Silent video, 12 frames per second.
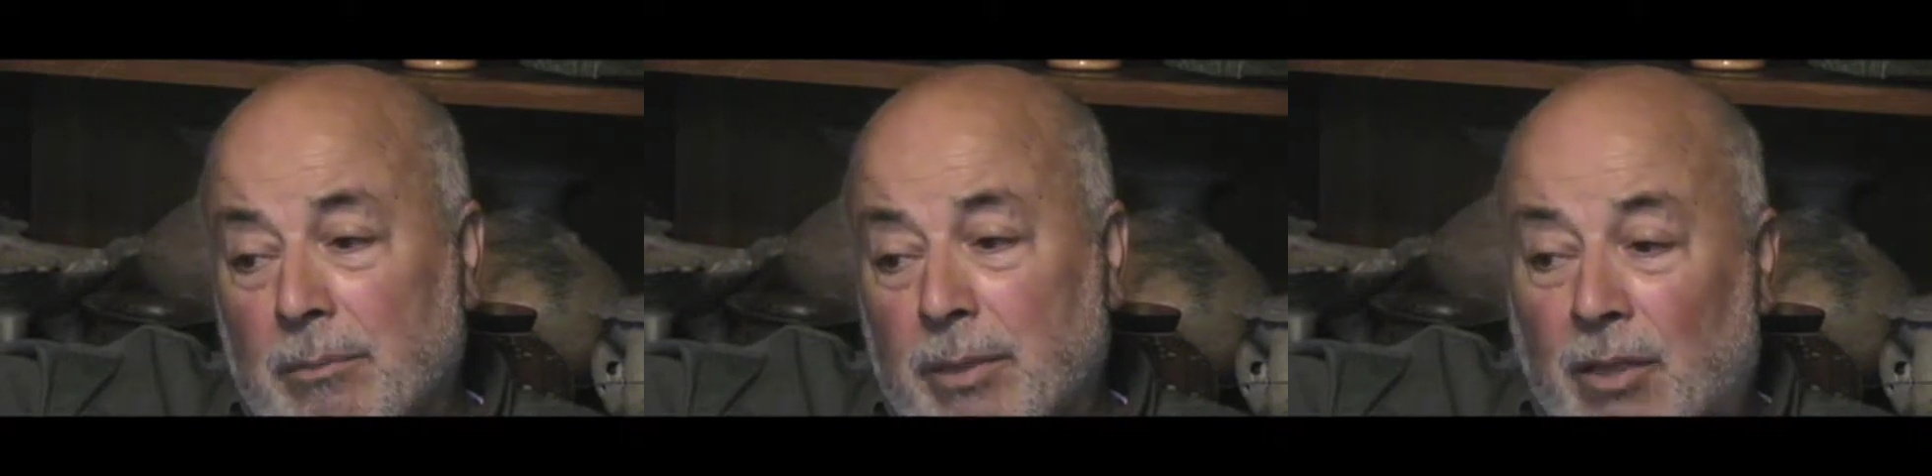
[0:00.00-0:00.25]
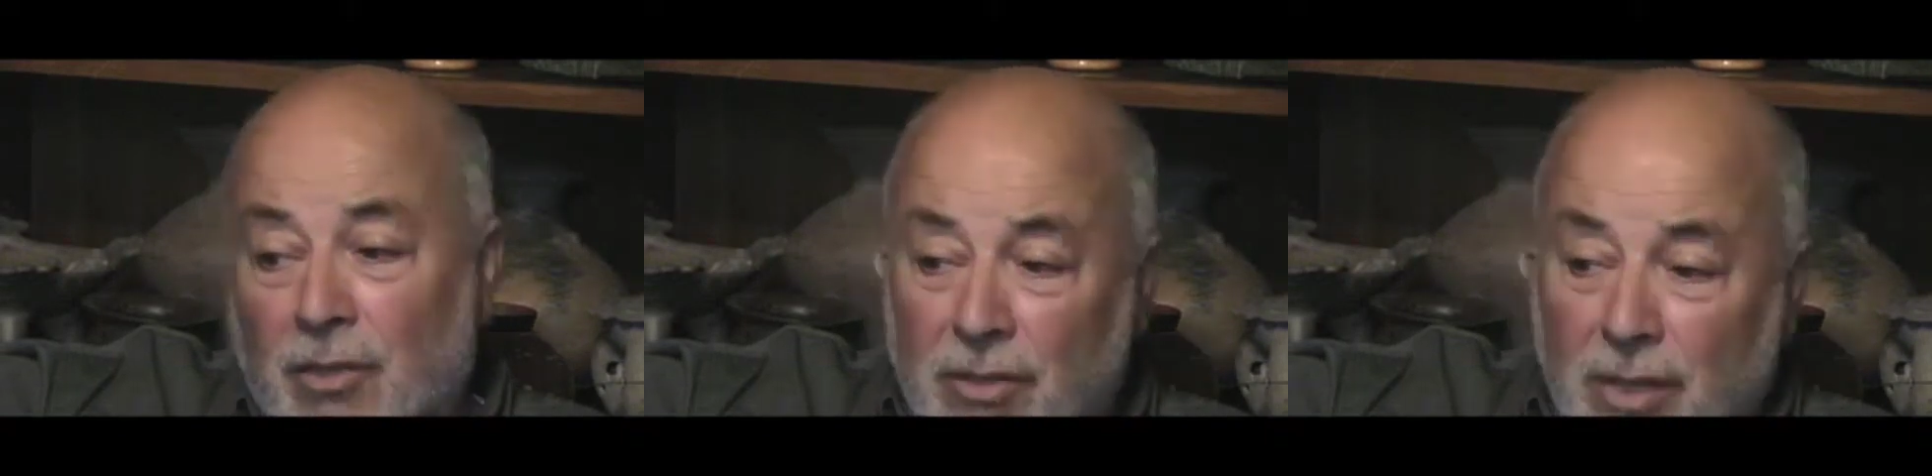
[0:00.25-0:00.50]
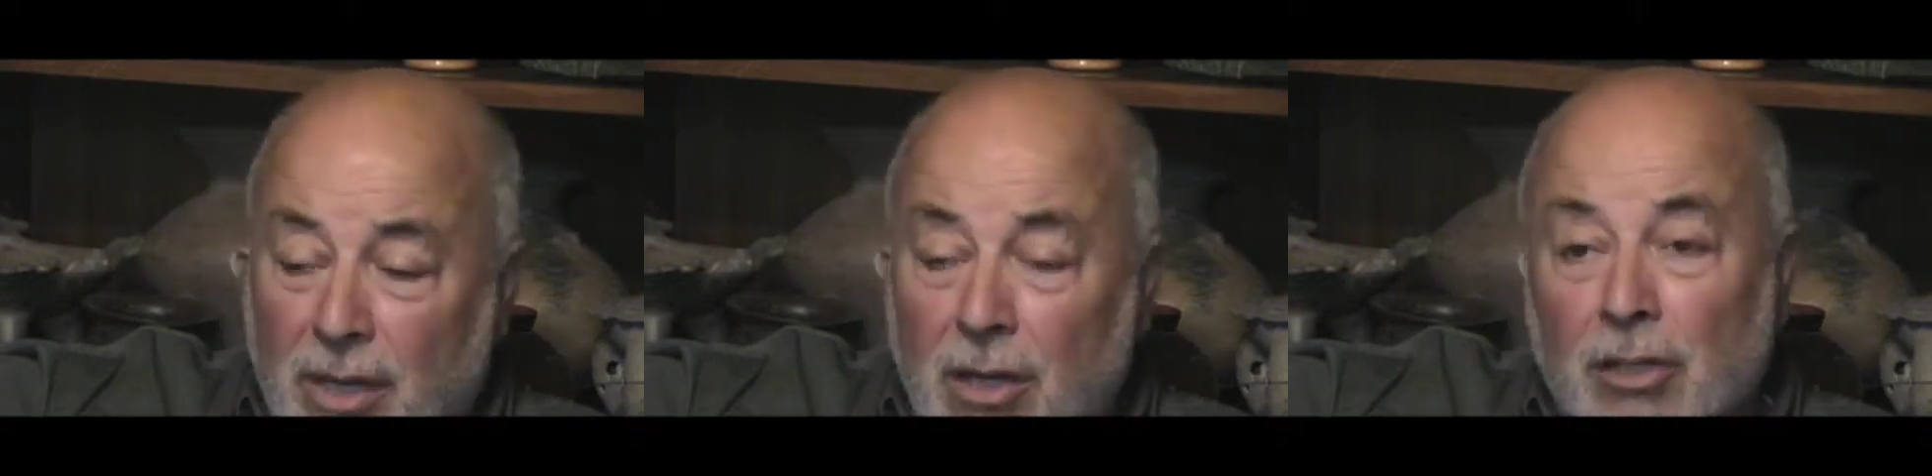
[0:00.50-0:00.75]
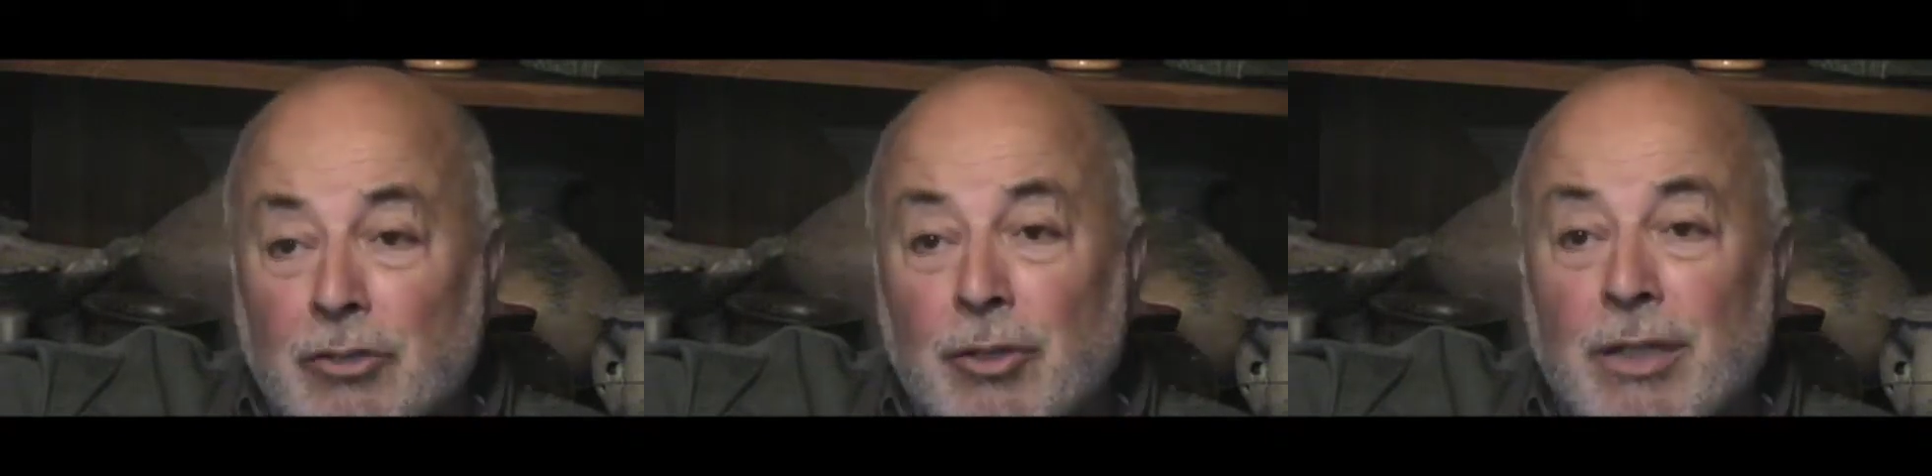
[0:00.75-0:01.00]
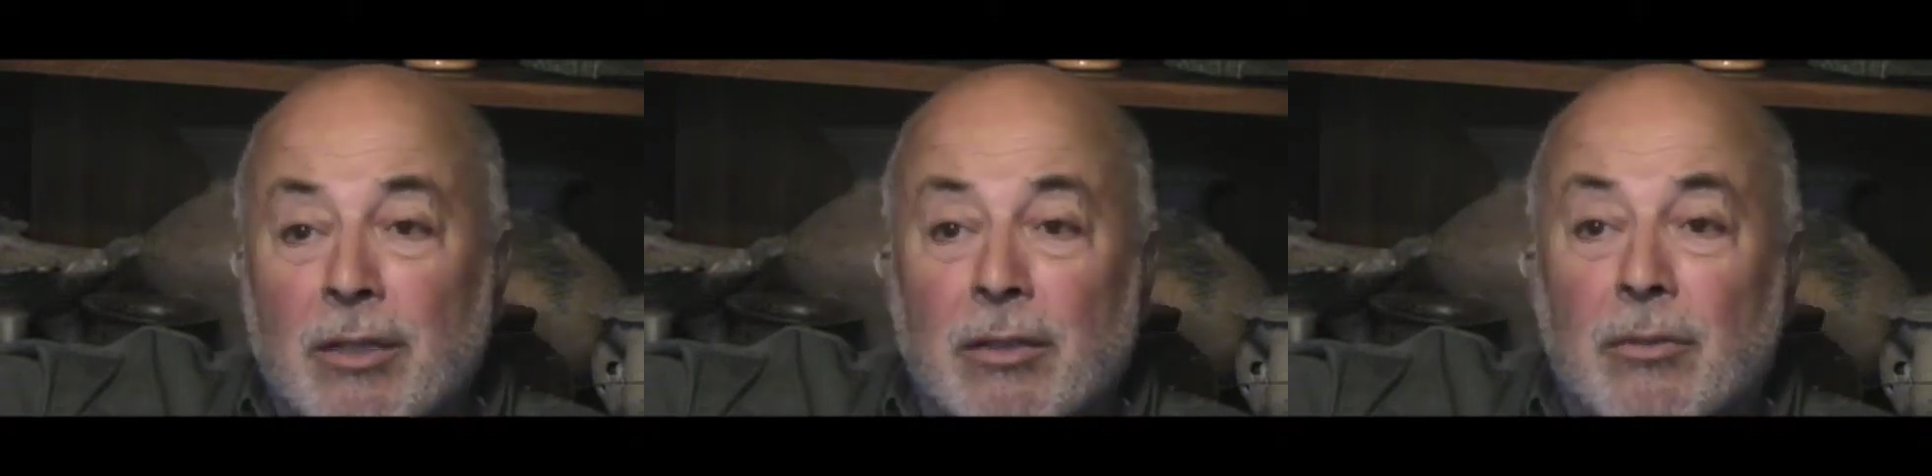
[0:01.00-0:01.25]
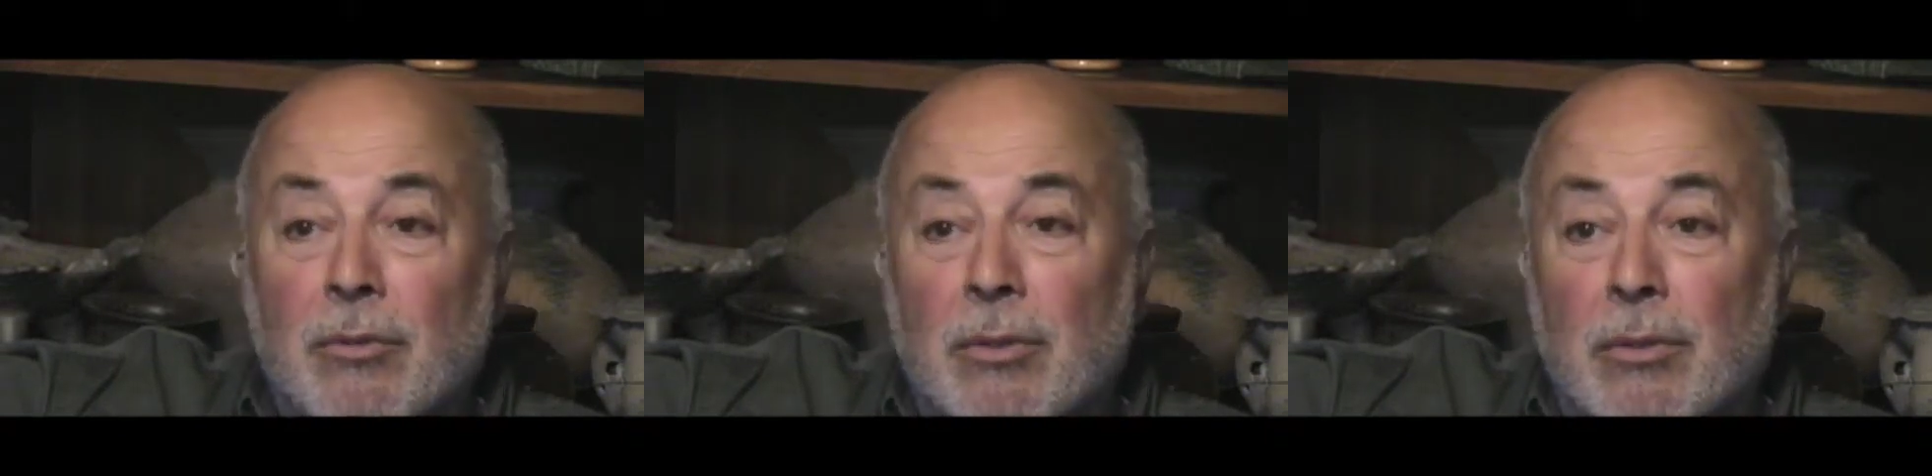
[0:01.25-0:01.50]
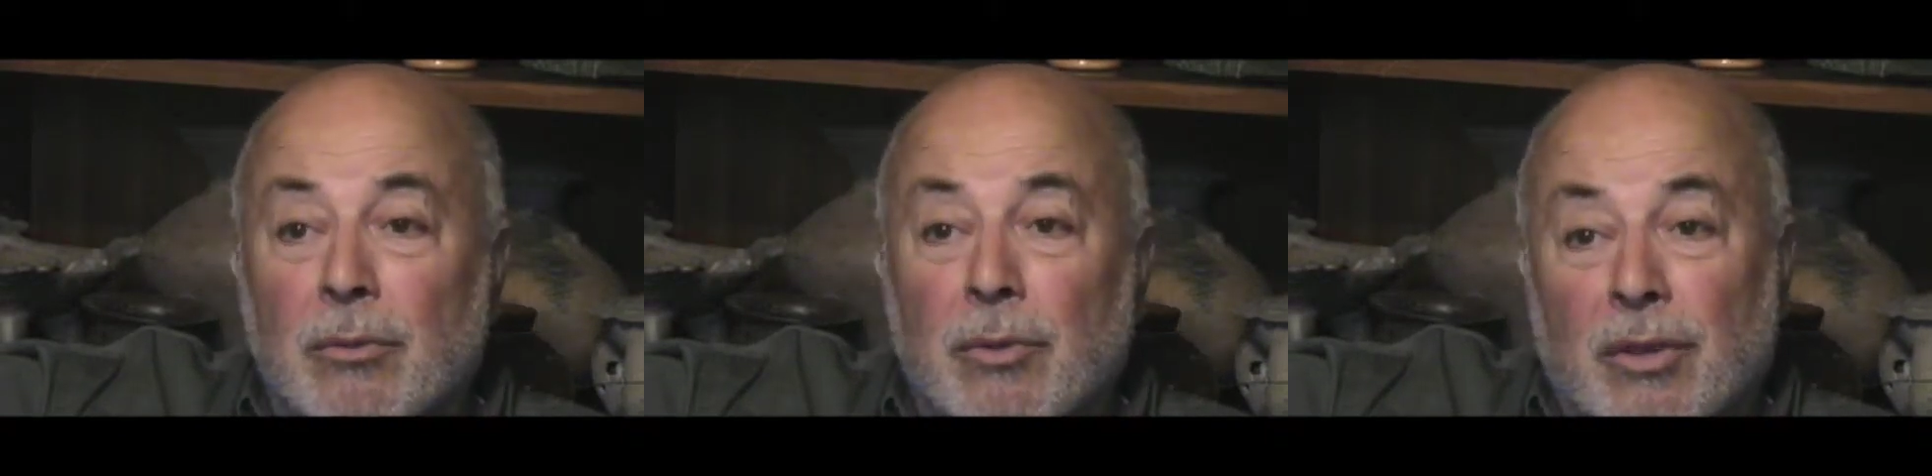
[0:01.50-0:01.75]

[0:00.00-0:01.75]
because they are treated with